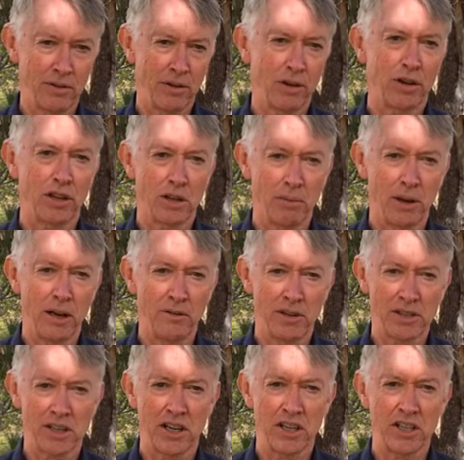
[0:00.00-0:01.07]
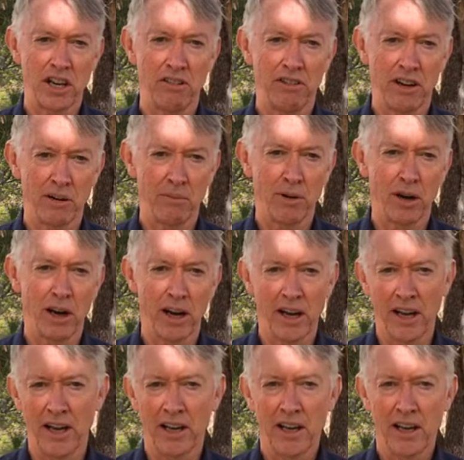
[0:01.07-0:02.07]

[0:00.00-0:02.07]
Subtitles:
look at the benefits that are generated by